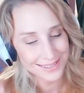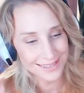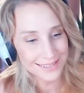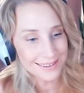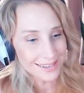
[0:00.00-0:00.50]

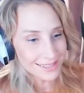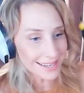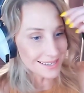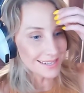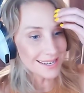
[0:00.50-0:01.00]
says,
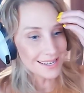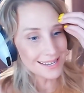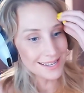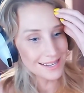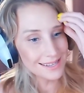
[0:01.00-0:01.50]

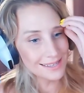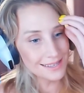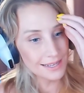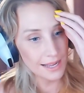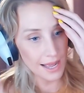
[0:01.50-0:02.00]
congratulations.